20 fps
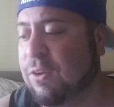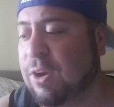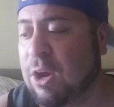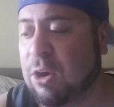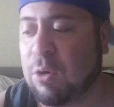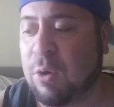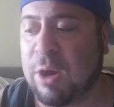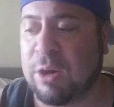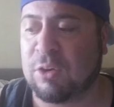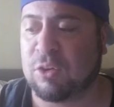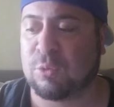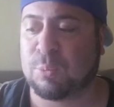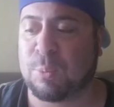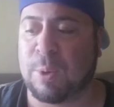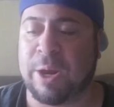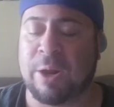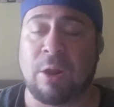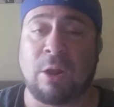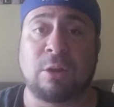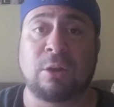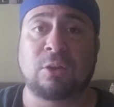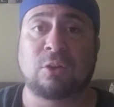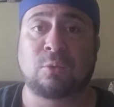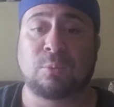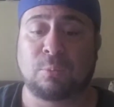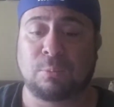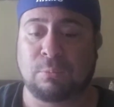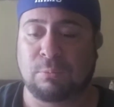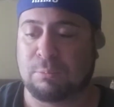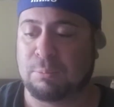and I'll go ahead and spray it on this
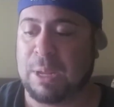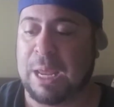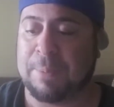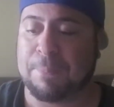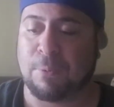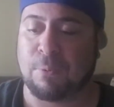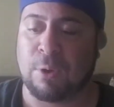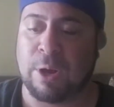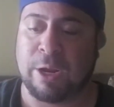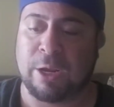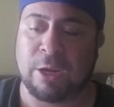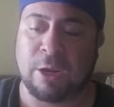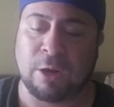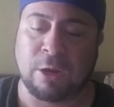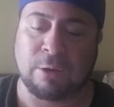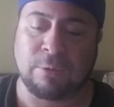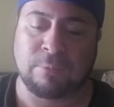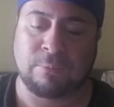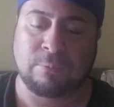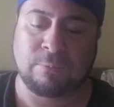paper right here.